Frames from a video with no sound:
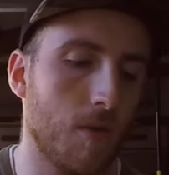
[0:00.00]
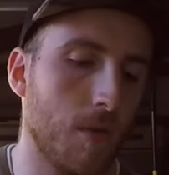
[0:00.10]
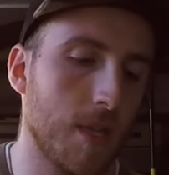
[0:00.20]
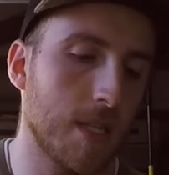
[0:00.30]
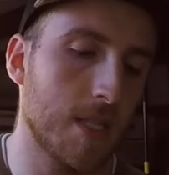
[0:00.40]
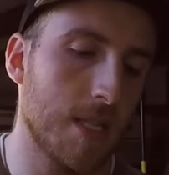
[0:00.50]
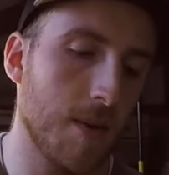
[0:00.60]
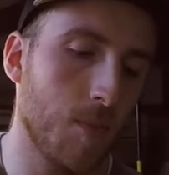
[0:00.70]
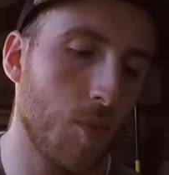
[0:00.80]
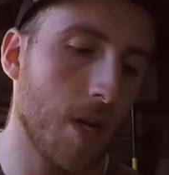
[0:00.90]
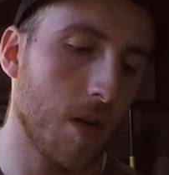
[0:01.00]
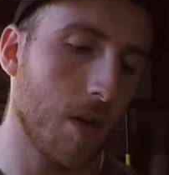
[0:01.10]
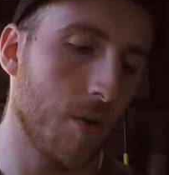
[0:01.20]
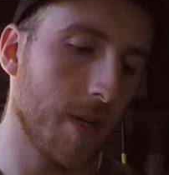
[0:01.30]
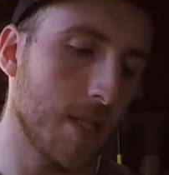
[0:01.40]
For this step, we are
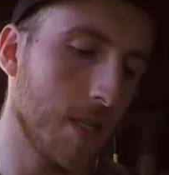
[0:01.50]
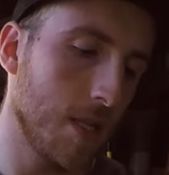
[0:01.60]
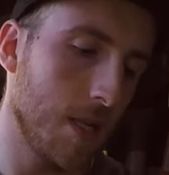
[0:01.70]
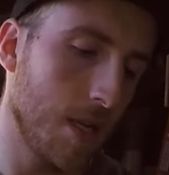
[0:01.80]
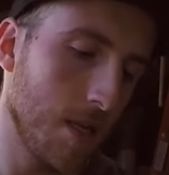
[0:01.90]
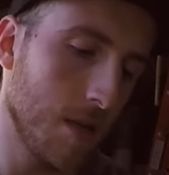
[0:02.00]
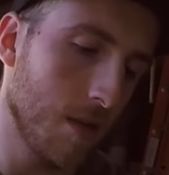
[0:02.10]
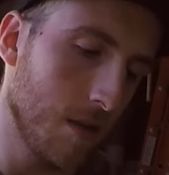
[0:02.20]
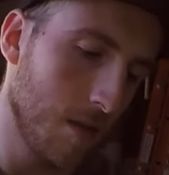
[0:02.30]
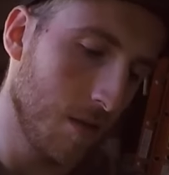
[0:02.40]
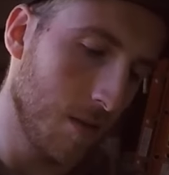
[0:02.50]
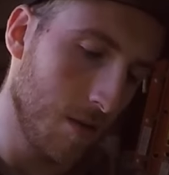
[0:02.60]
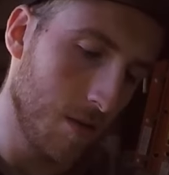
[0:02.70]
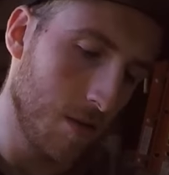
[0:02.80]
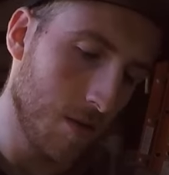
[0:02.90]
going to need
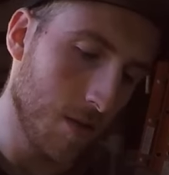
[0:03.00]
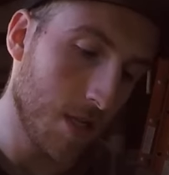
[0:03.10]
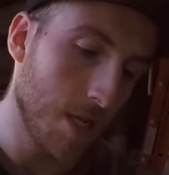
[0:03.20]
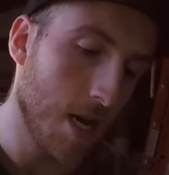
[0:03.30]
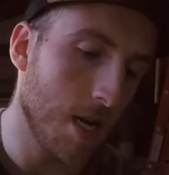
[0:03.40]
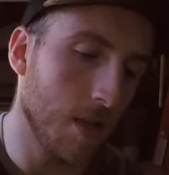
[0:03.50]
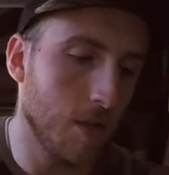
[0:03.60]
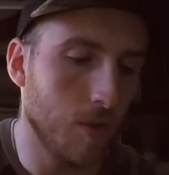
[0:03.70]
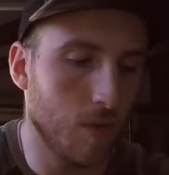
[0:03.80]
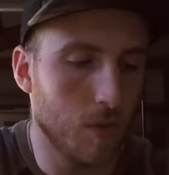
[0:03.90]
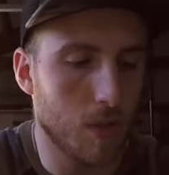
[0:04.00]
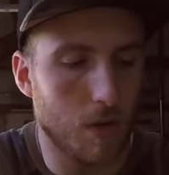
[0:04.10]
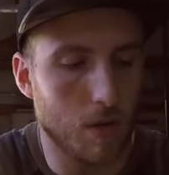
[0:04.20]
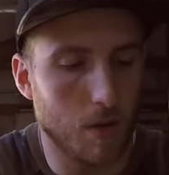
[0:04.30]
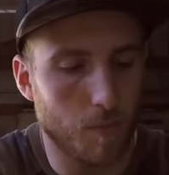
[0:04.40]
to not lose
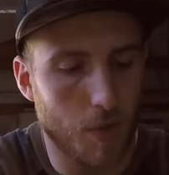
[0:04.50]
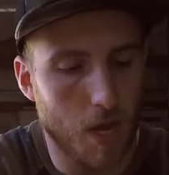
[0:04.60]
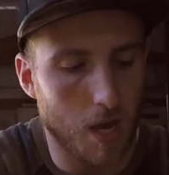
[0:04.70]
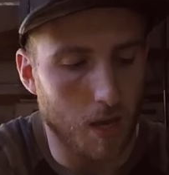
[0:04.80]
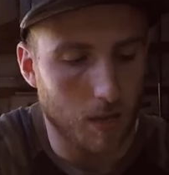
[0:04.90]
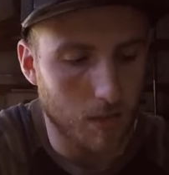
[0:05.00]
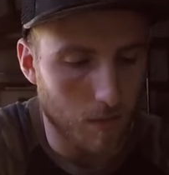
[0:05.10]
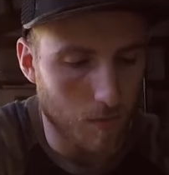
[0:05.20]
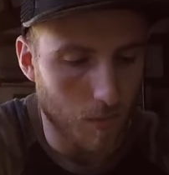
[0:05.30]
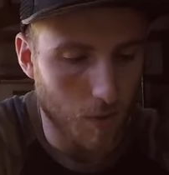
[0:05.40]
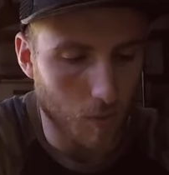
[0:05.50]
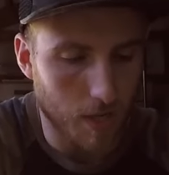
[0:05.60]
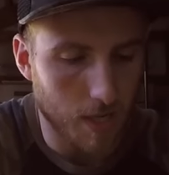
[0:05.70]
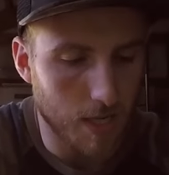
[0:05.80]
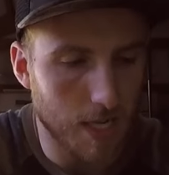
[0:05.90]
our pegs, but we're
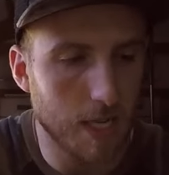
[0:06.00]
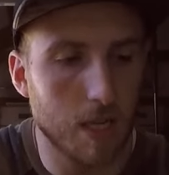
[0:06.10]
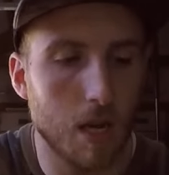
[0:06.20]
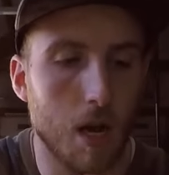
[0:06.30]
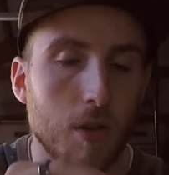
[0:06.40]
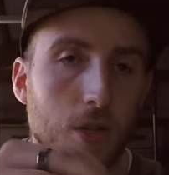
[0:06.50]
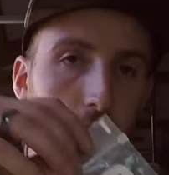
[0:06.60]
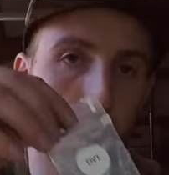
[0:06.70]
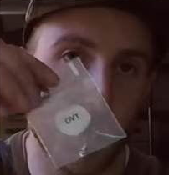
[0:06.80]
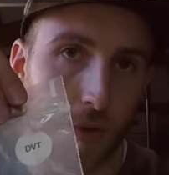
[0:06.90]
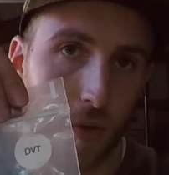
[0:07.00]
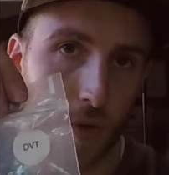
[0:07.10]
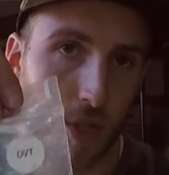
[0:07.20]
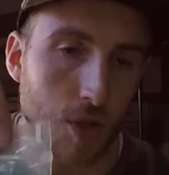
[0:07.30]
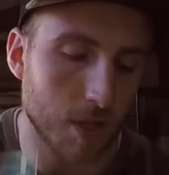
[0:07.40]
going to need the other 2
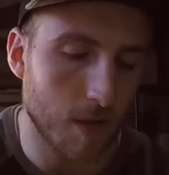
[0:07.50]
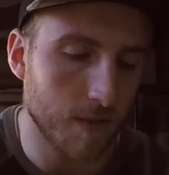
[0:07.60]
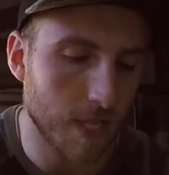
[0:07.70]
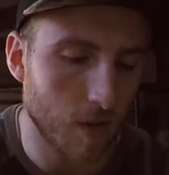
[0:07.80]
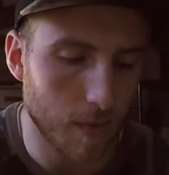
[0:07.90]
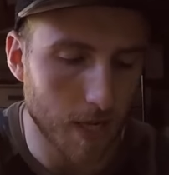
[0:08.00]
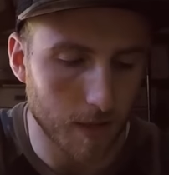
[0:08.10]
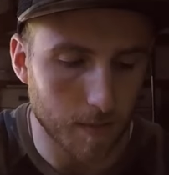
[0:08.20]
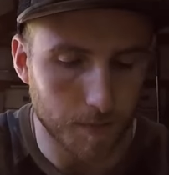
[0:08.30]
screws in your dovetail bag.